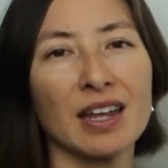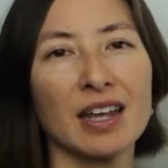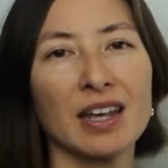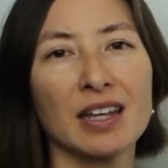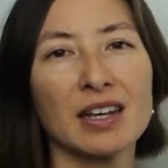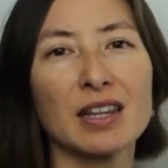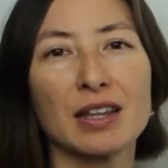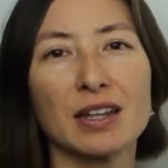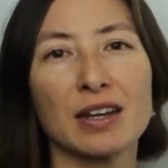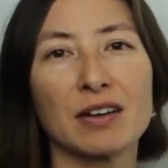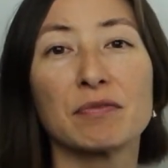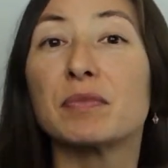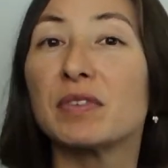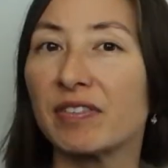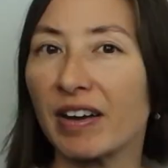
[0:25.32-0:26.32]
in,
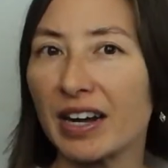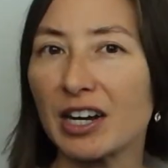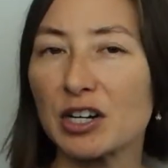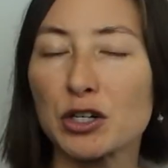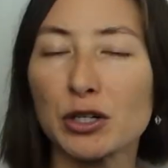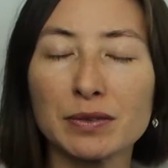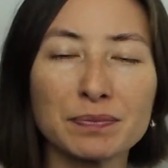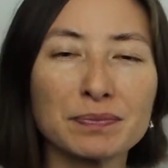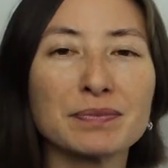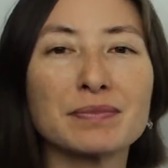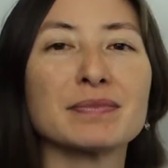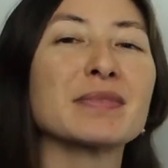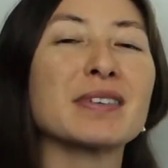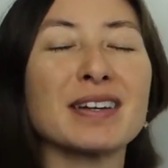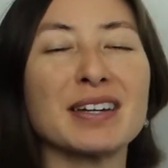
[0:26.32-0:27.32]
the financial
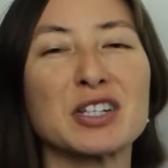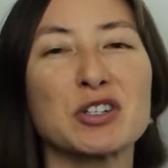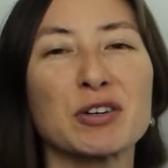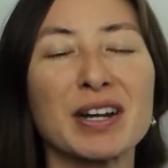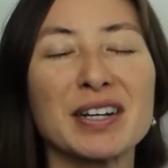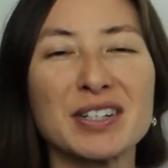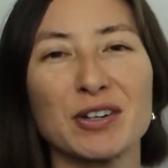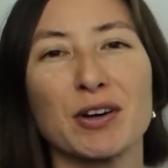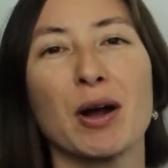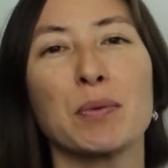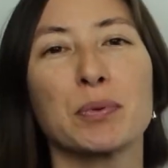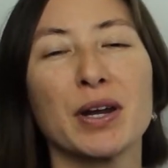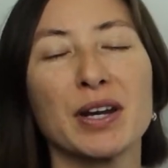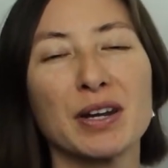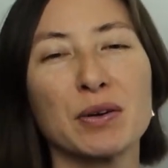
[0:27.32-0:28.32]
constraints you're
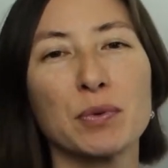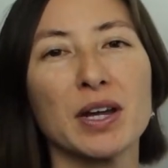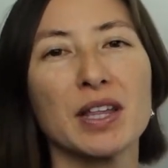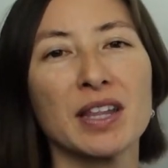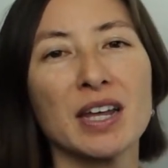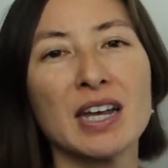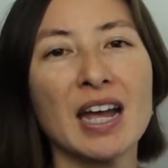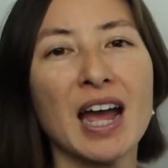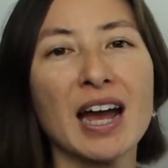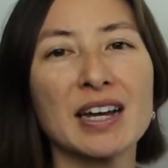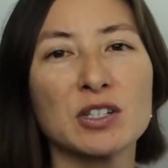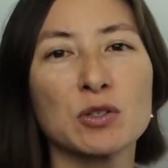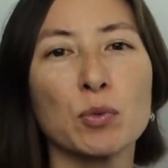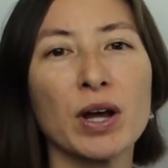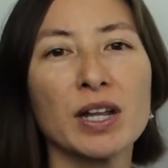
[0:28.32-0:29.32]
operating with,
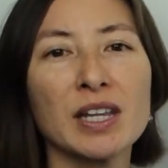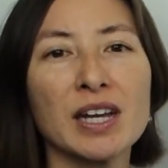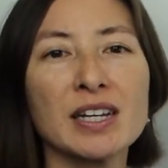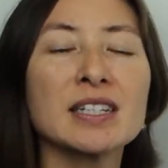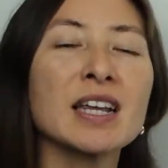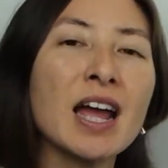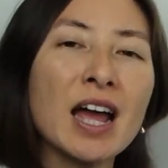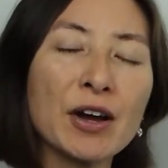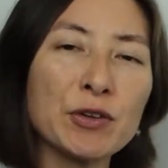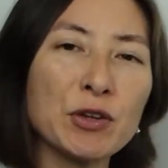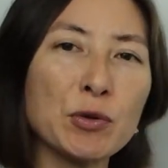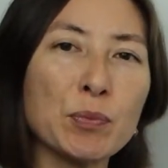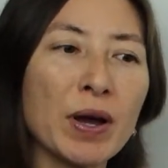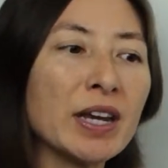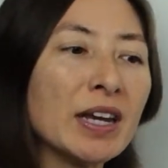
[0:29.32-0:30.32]
as well as how
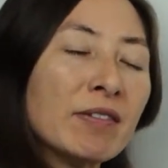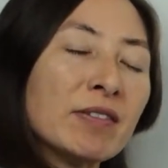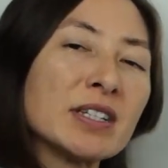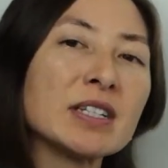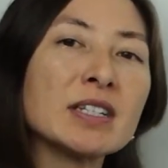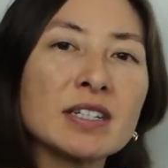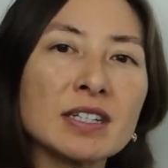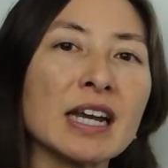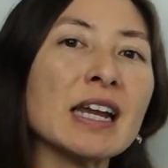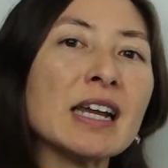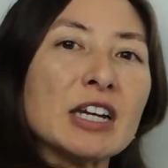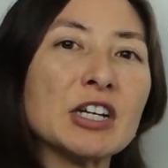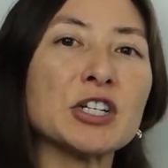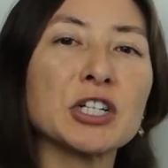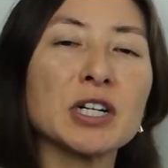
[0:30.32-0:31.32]
you might even
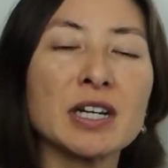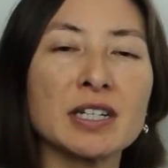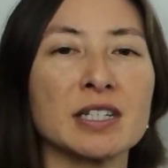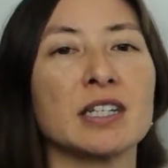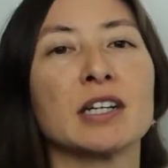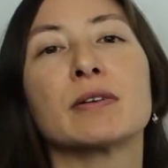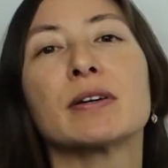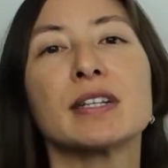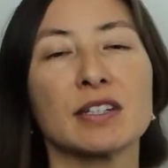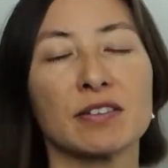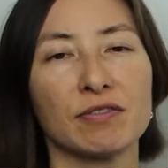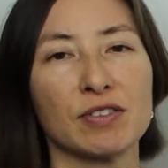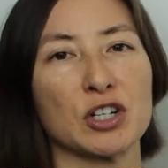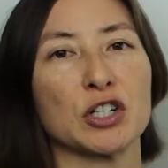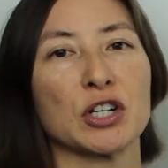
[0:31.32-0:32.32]
stage a series
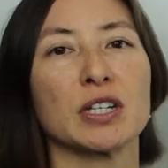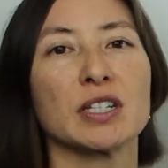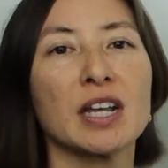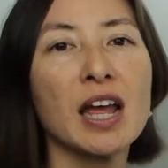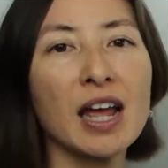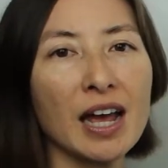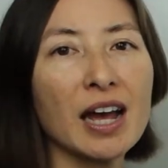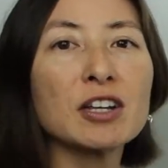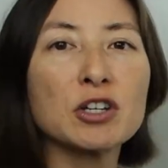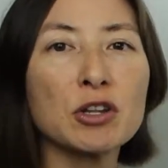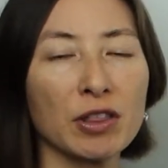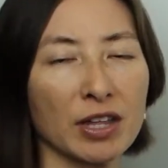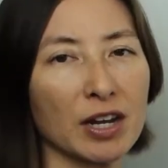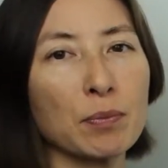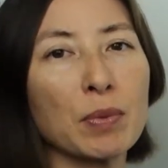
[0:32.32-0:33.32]
of visions as
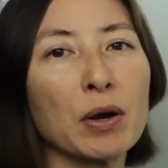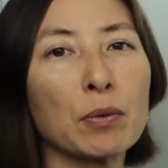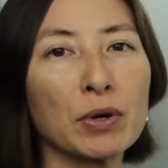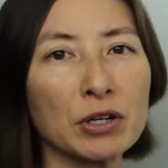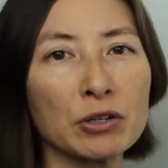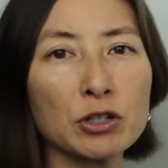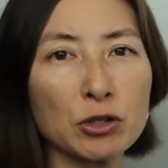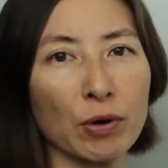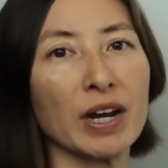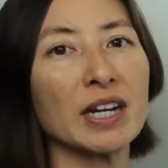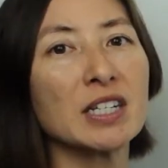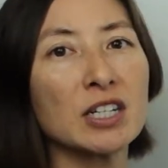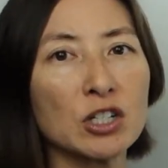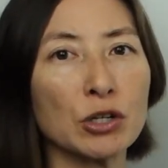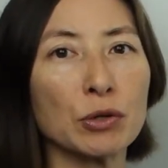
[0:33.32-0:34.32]
you think about what you're
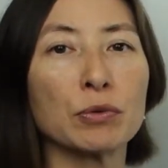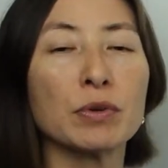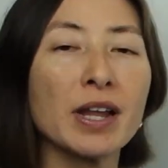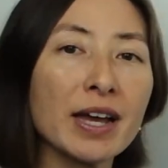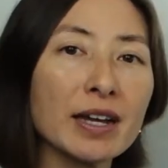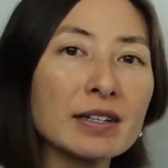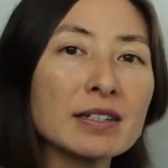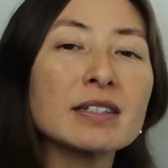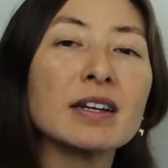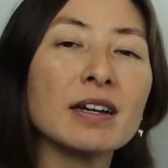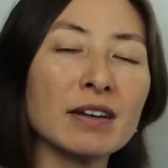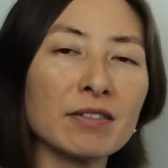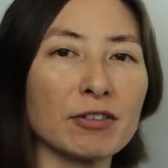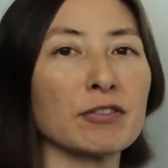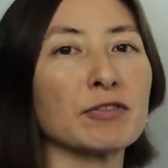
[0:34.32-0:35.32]
trying to do next
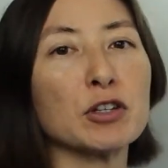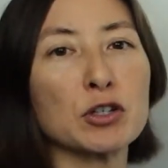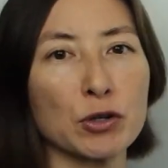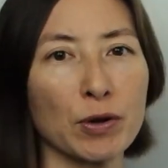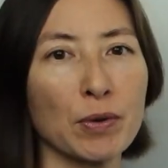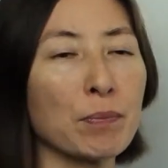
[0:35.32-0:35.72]
for future